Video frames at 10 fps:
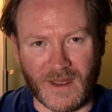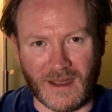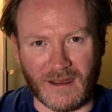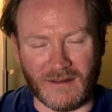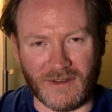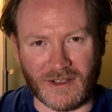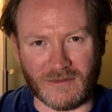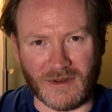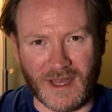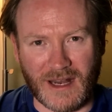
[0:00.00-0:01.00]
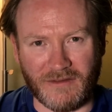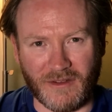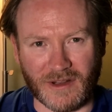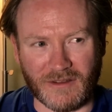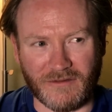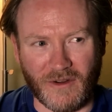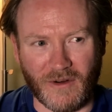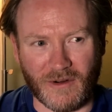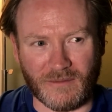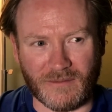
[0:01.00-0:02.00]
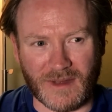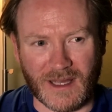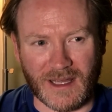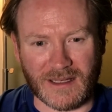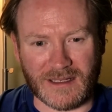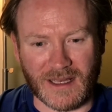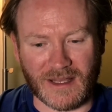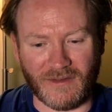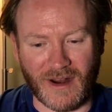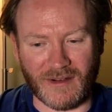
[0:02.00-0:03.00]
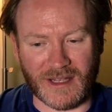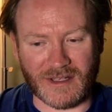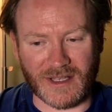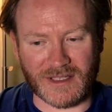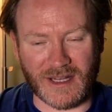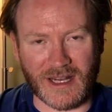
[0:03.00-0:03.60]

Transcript: a VW California forum, and it's very interesting.